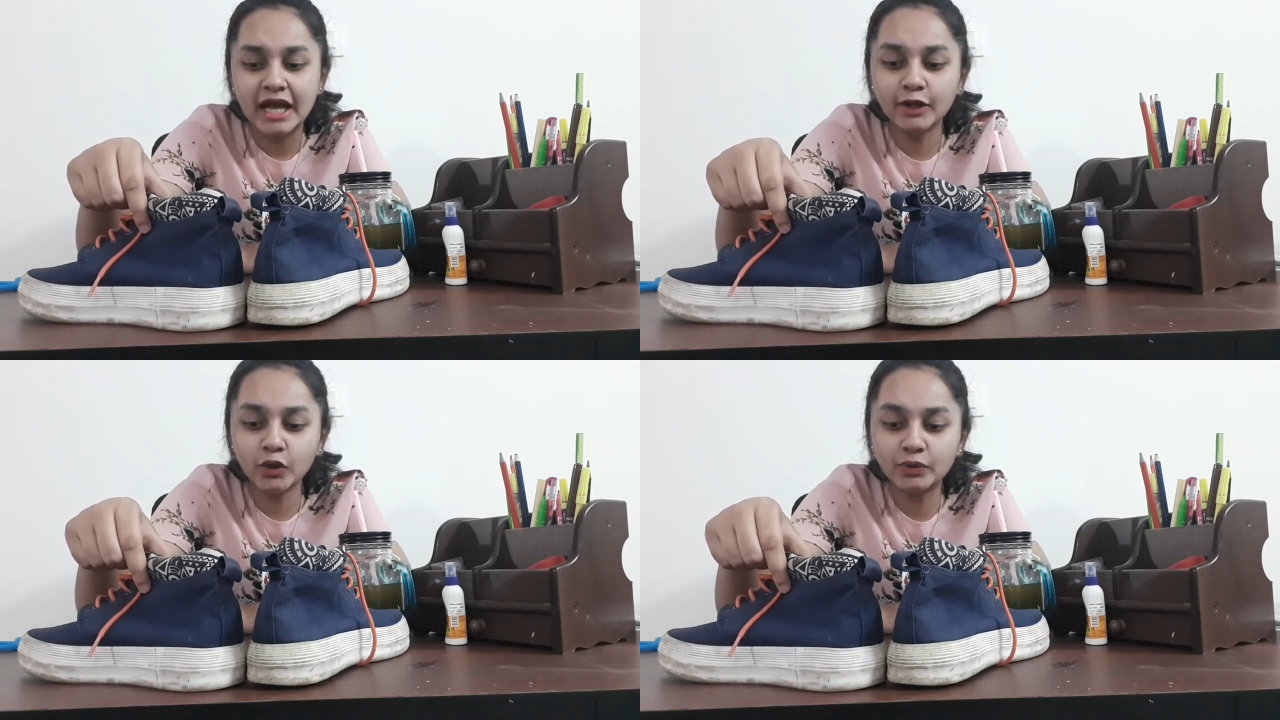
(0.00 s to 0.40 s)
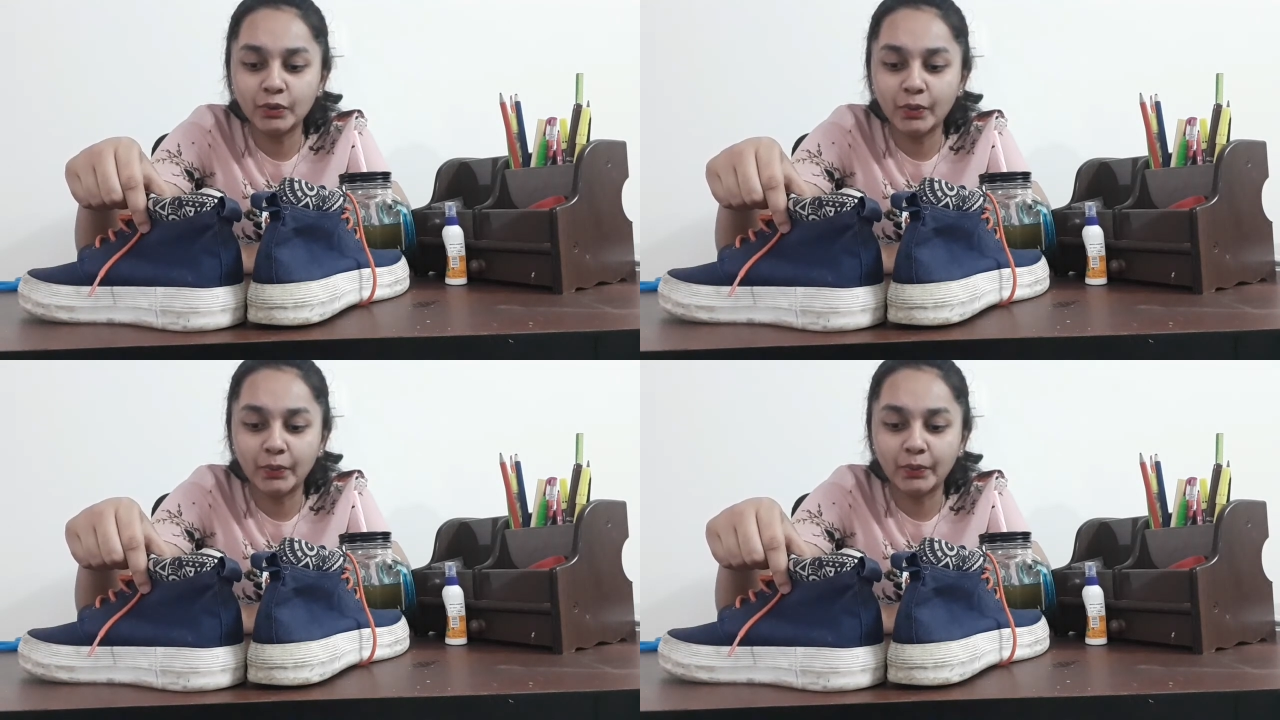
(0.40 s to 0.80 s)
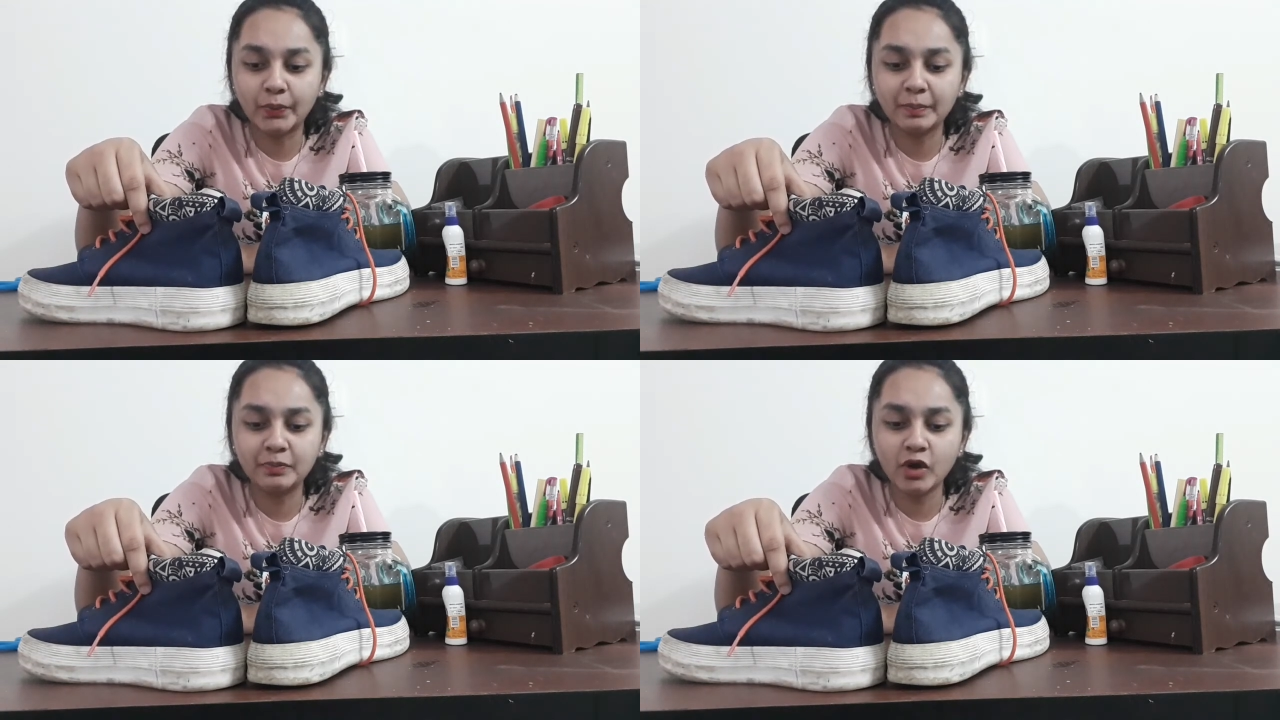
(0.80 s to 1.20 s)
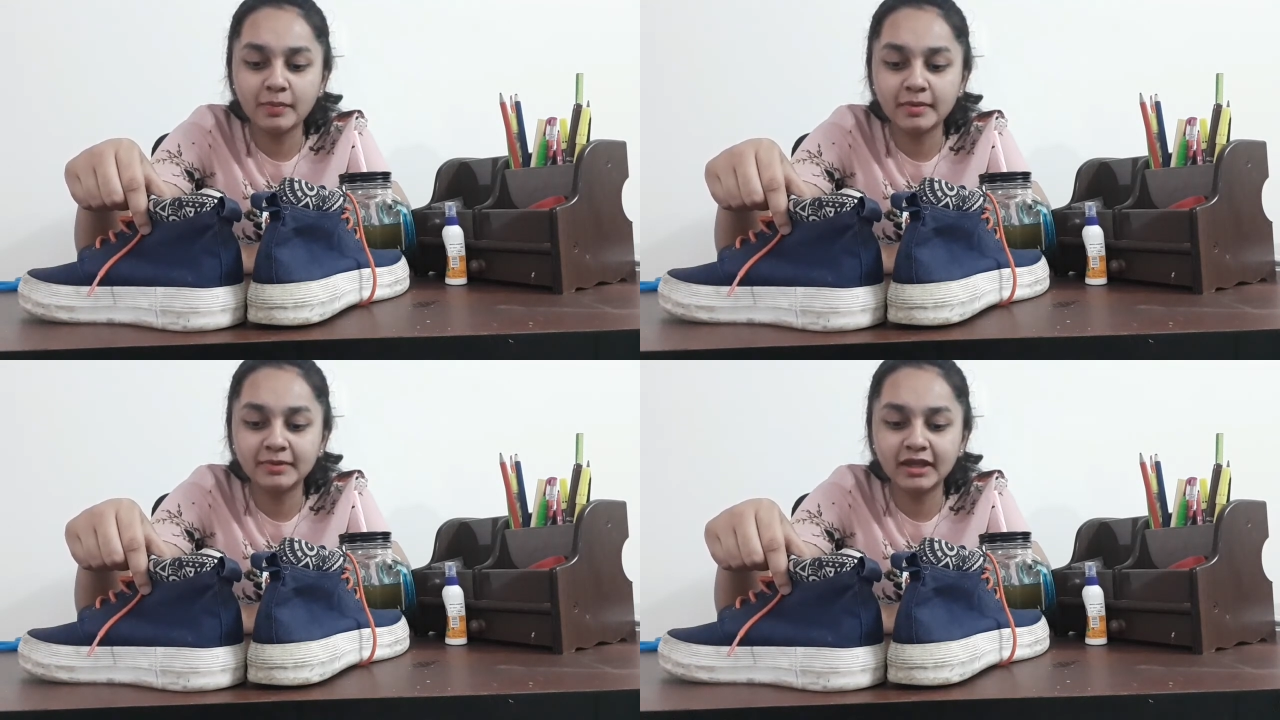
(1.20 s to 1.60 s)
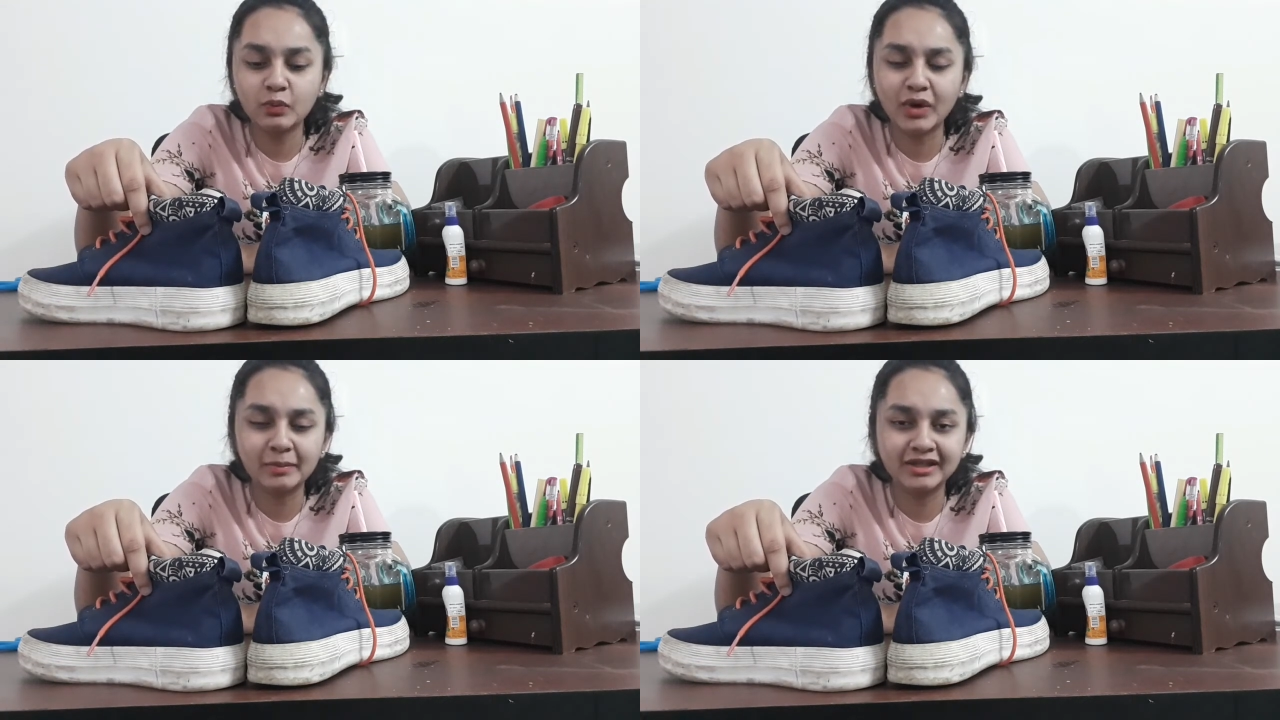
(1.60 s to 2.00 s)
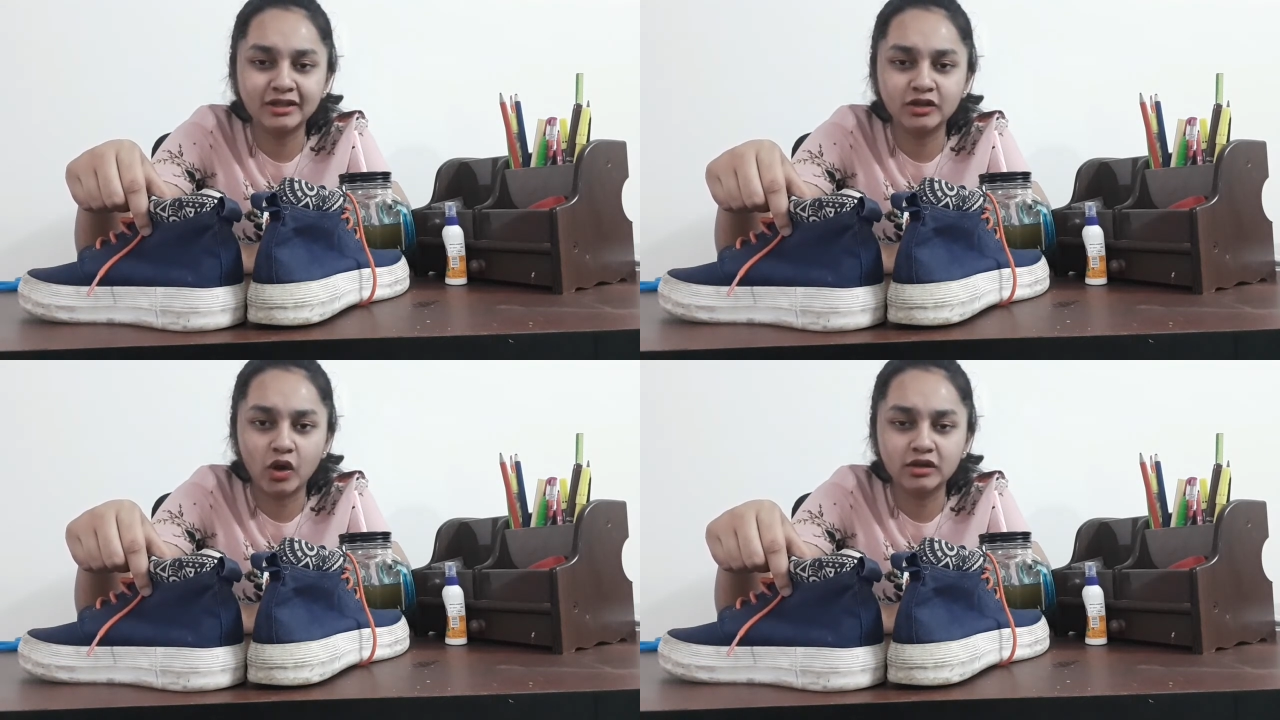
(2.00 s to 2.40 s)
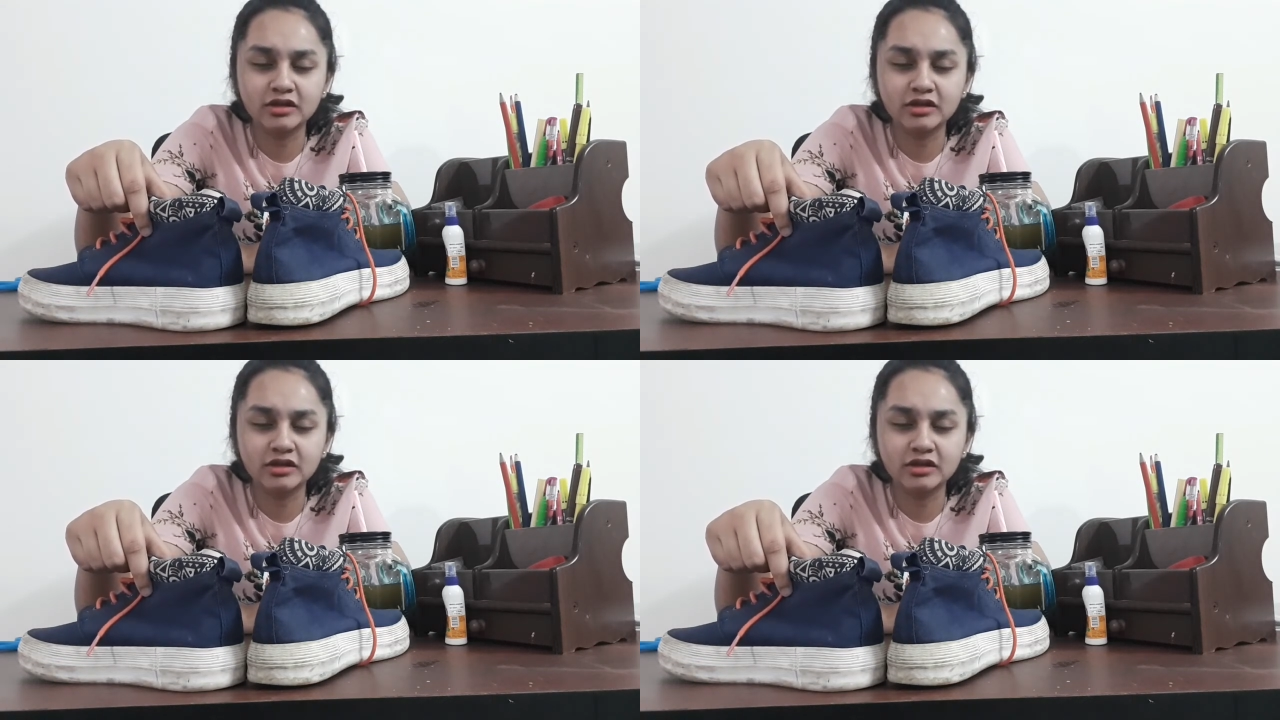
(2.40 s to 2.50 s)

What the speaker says: I don't know, probably $1 million.